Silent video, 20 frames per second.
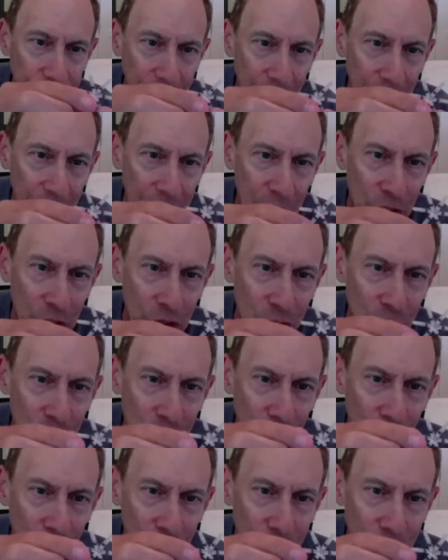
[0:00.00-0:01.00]
And each
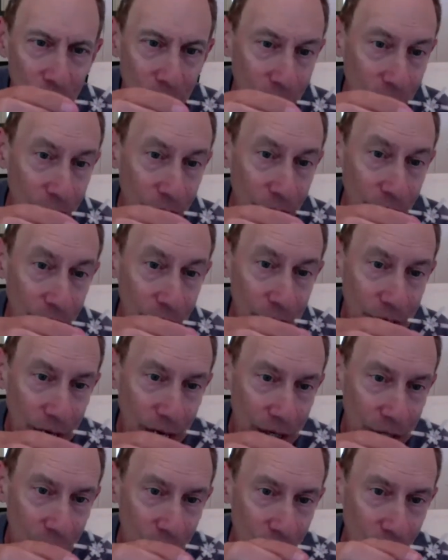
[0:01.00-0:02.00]
spoke could
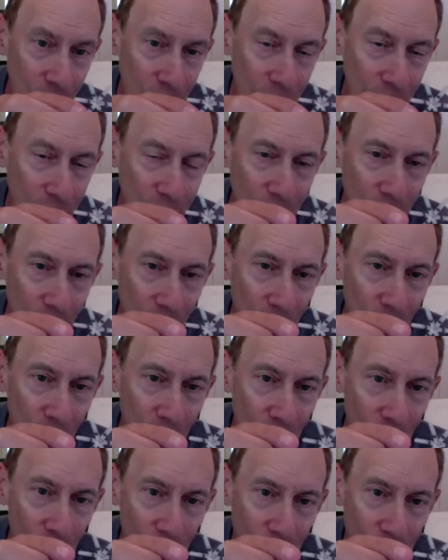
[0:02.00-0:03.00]
contain a drug
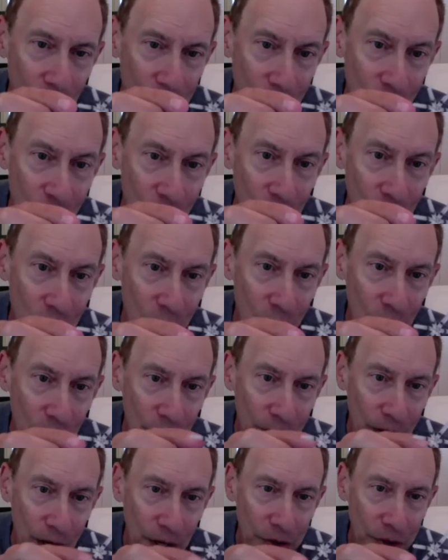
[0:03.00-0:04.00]
or a different drug.
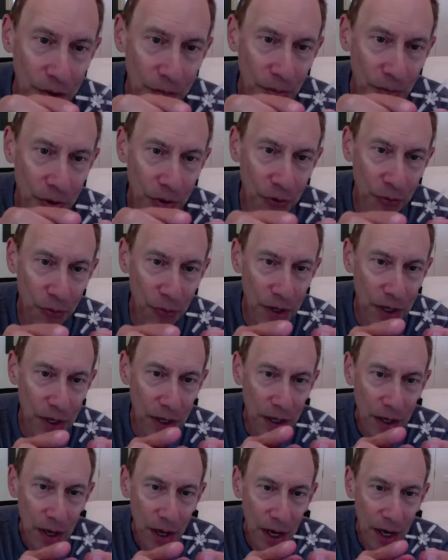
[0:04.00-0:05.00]
We've actually put
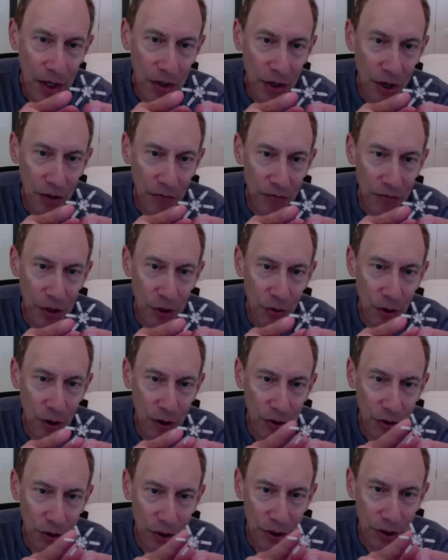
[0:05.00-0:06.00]
3 HIV
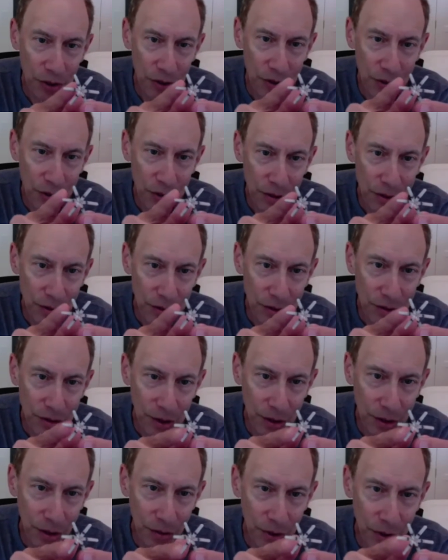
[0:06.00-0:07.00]
drugs in,
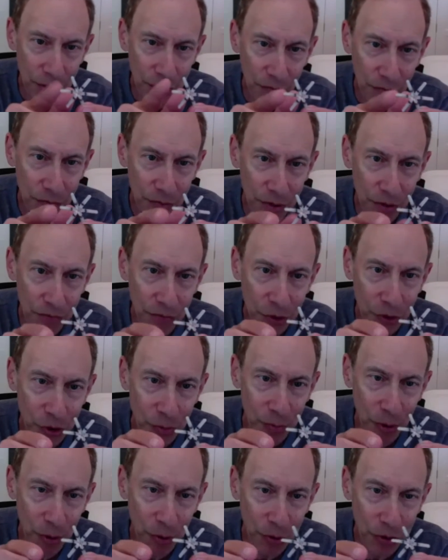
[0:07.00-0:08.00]
each of different
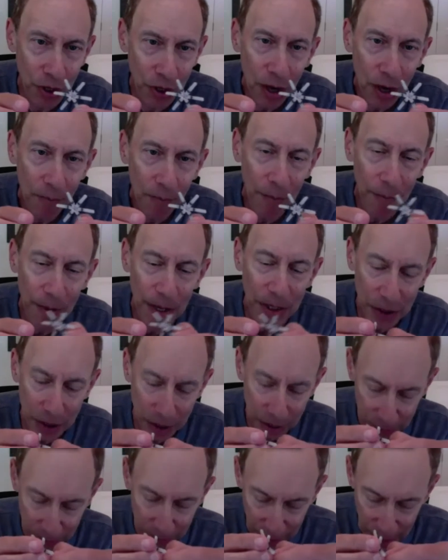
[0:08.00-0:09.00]
spokes. But
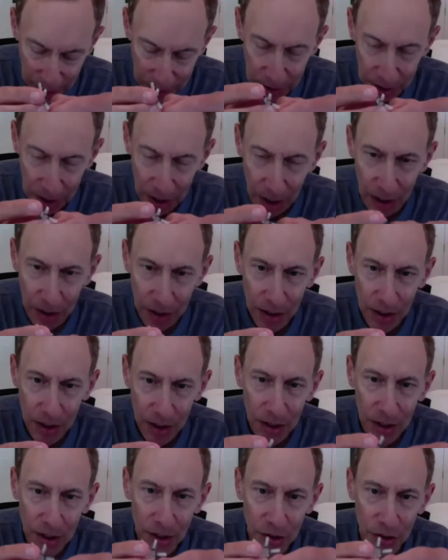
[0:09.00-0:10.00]
basically the idea
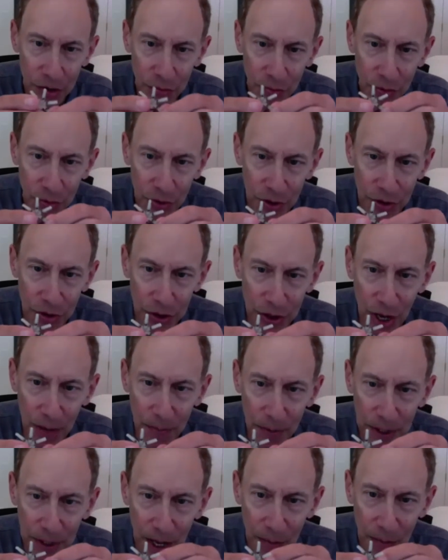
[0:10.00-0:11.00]
is with this type
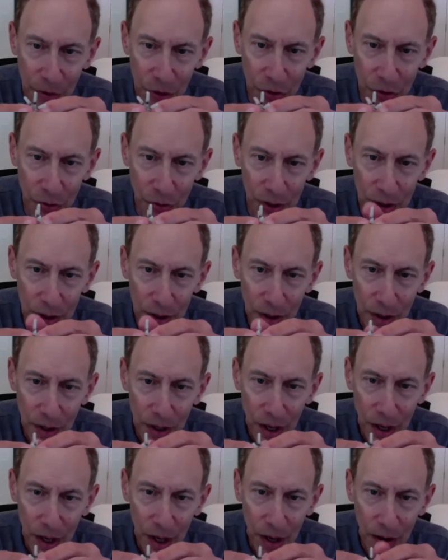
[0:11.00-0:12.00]
of chemistry,
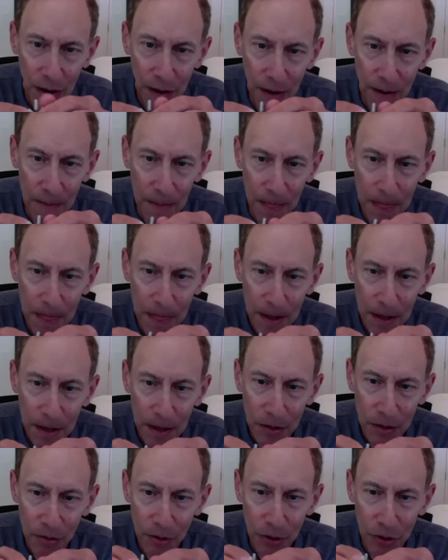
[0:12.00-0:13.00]

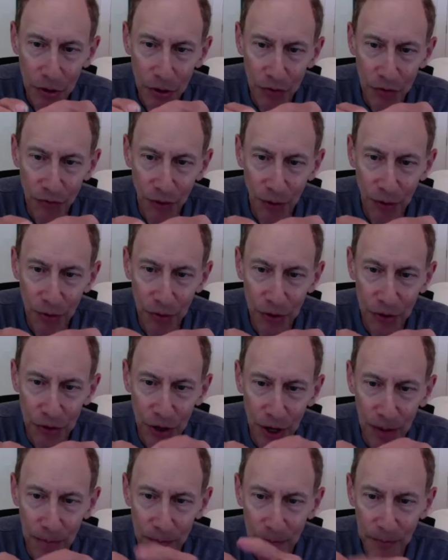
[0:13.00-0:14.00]
you can just fold this
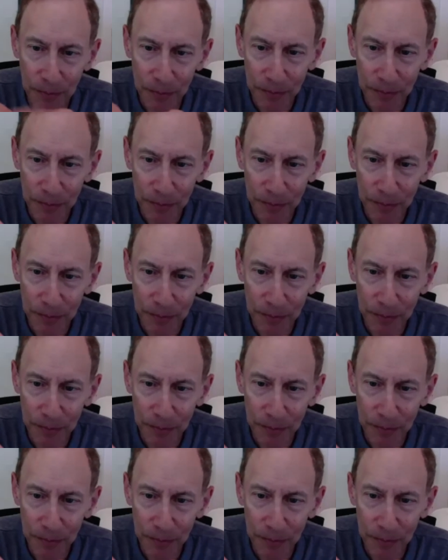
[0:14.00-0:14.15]
up.